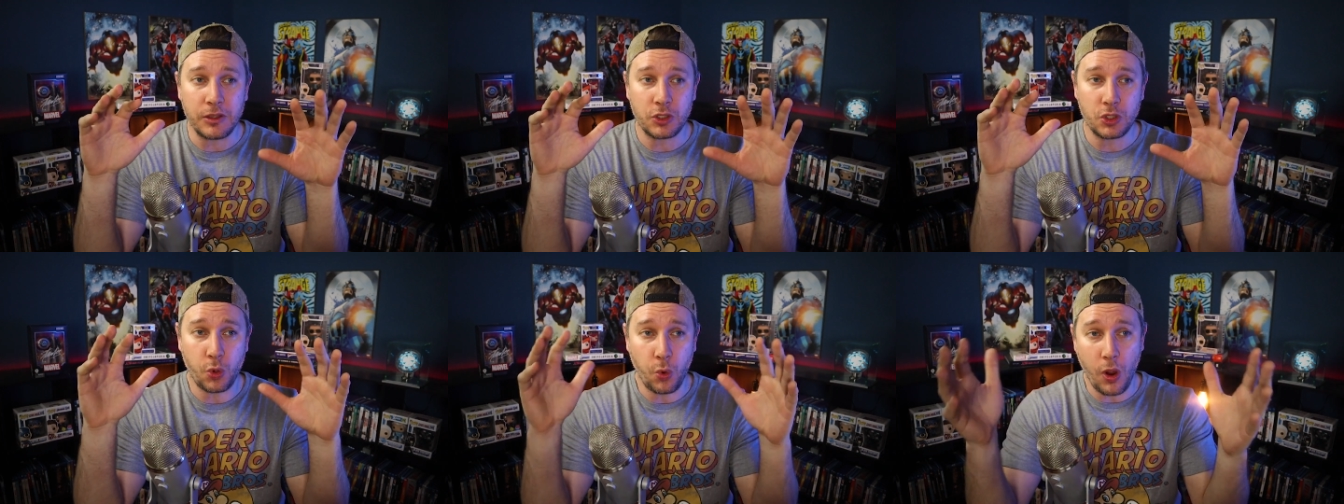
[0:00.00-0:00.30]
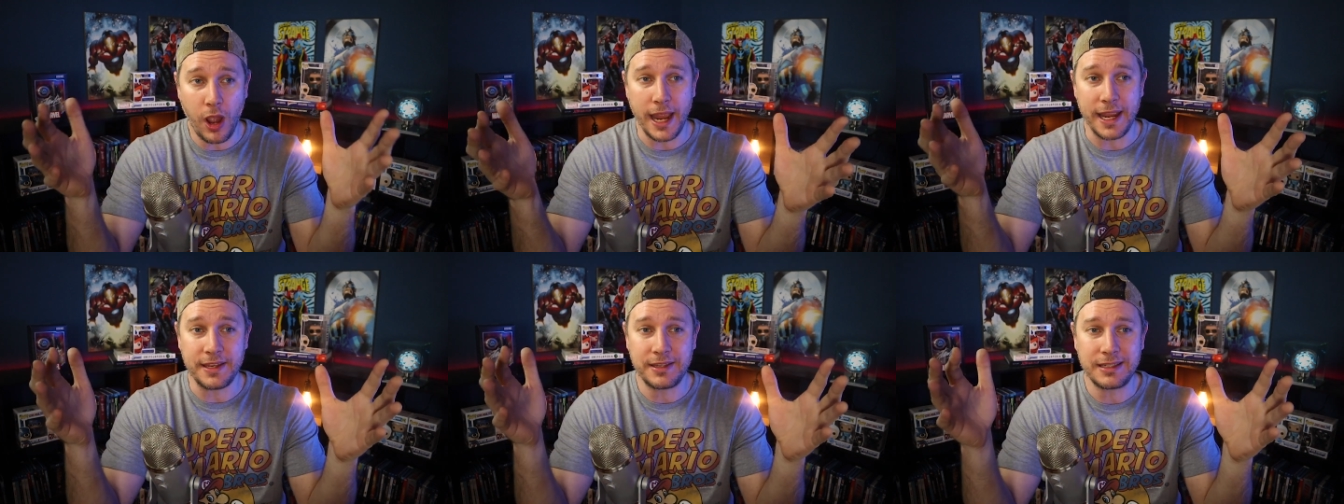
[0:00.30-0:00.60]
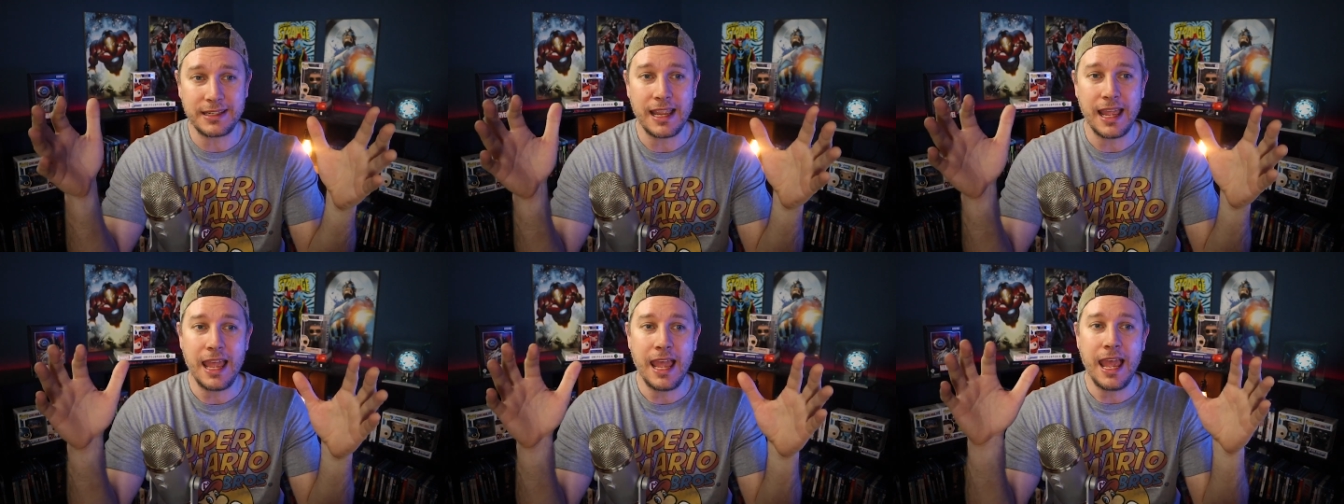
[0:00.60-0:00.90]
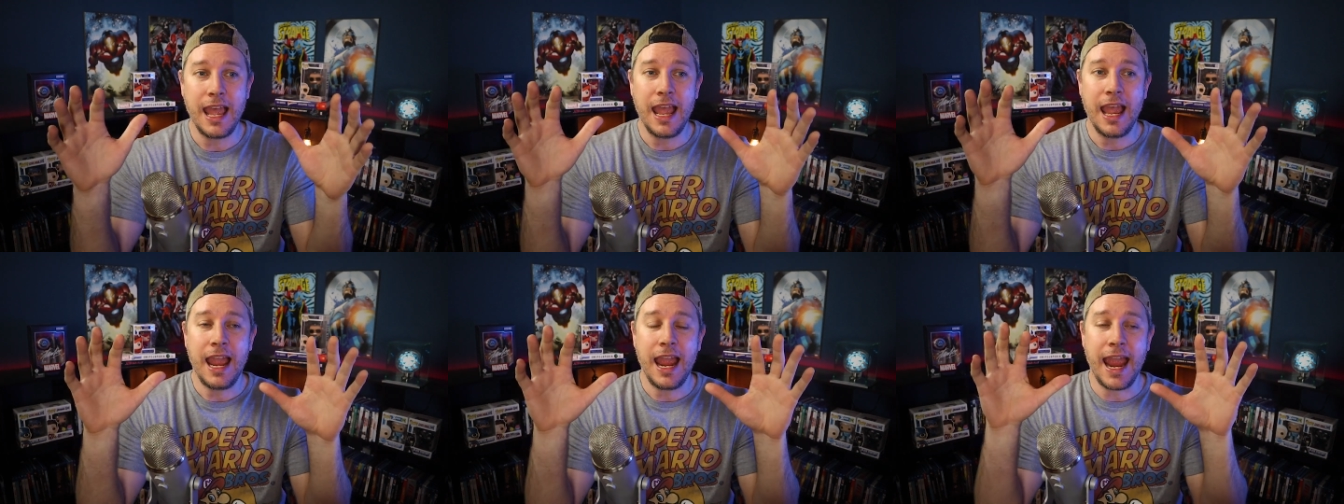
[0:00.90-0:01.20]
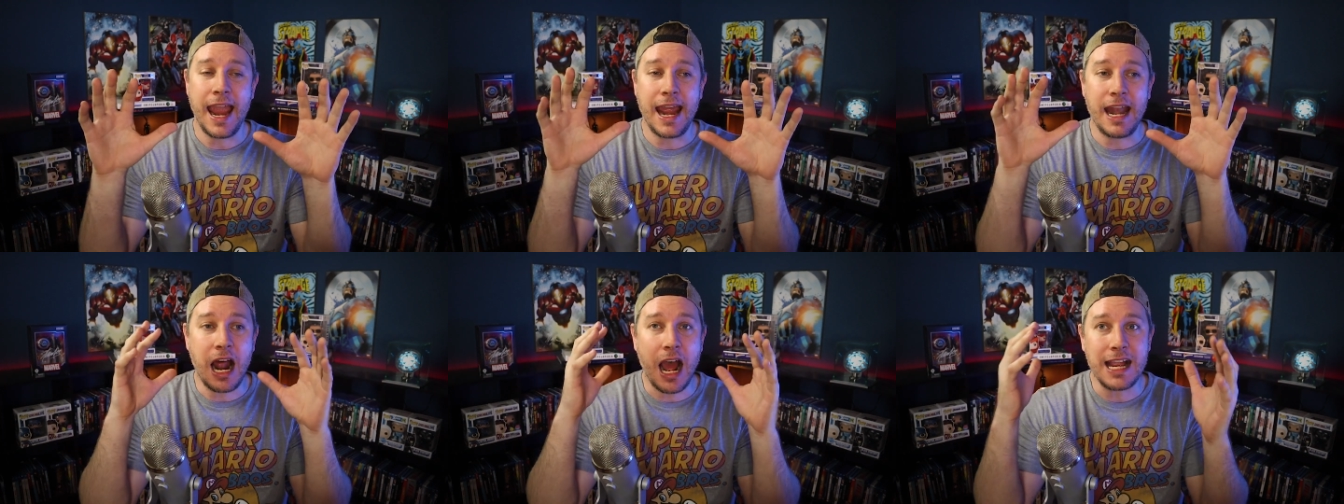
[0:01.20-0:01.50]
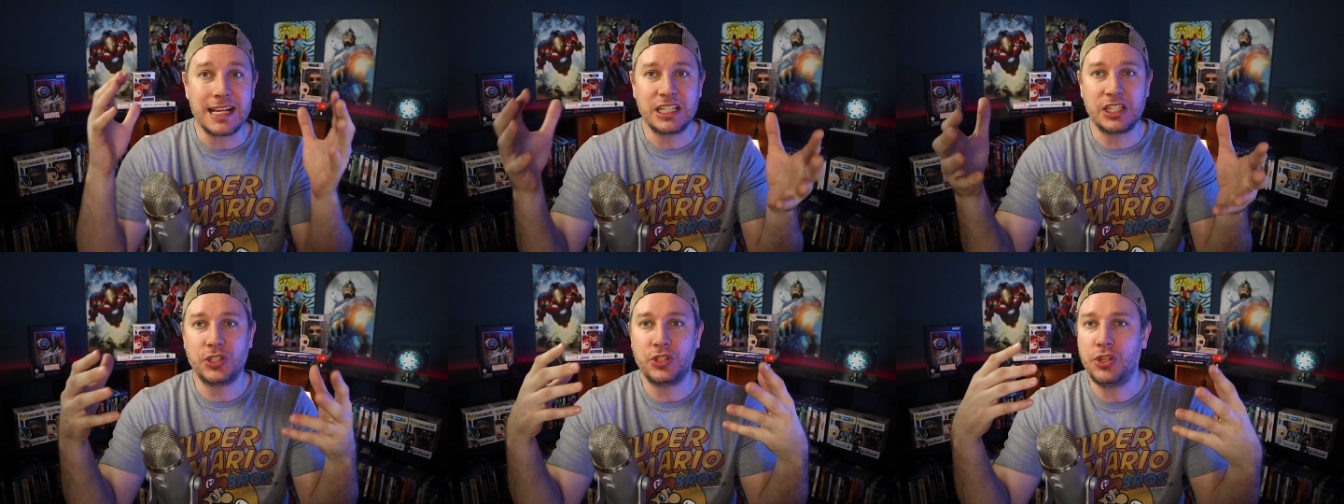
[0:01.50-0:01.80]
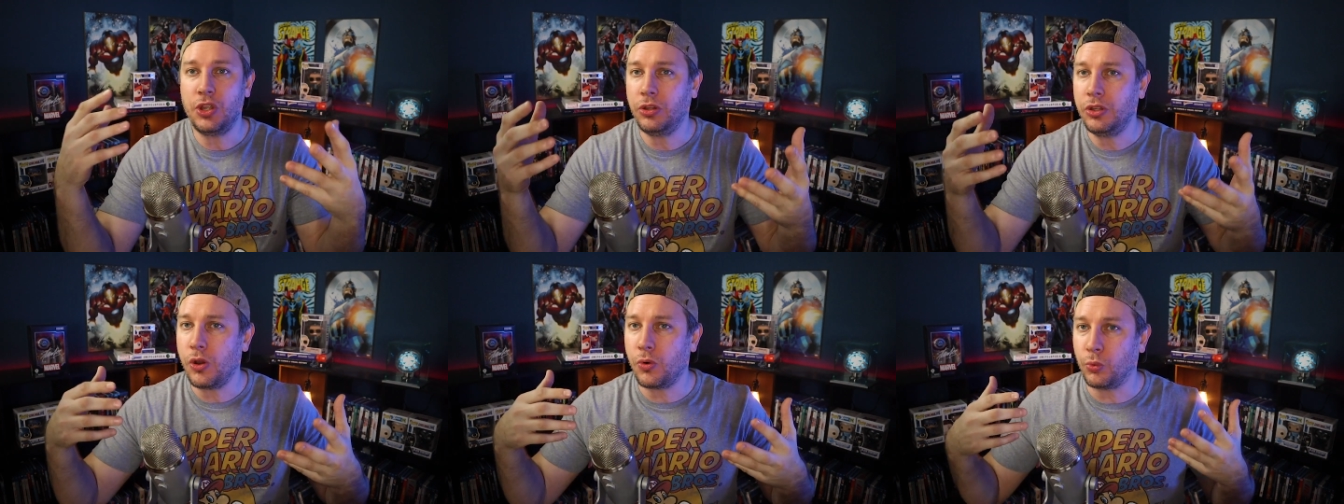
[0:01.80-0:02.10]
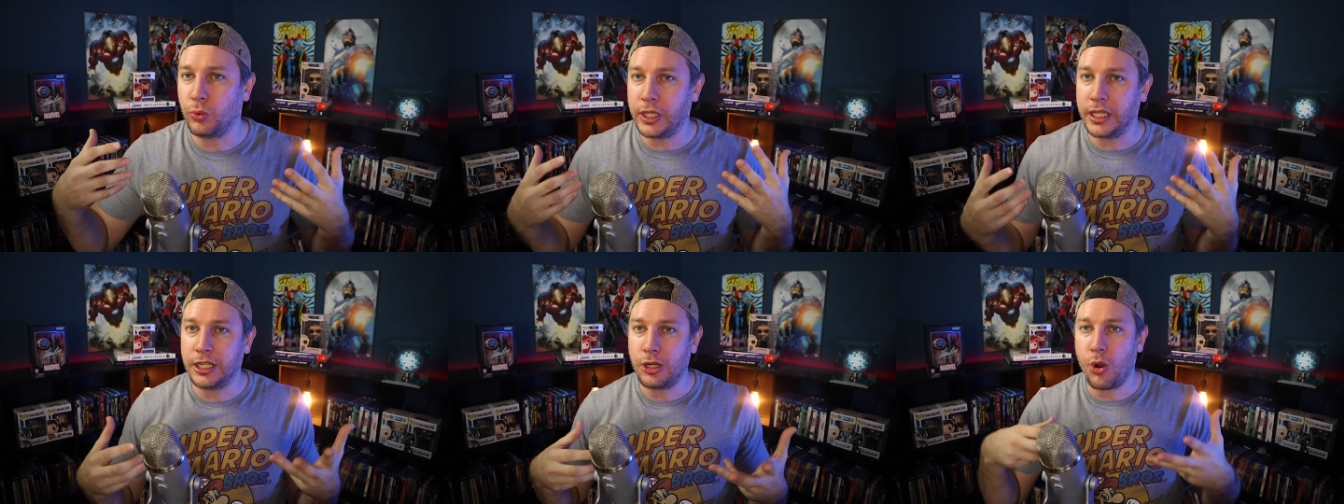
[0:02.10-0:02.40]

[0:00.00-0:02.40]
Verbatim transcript: twice and I still don't really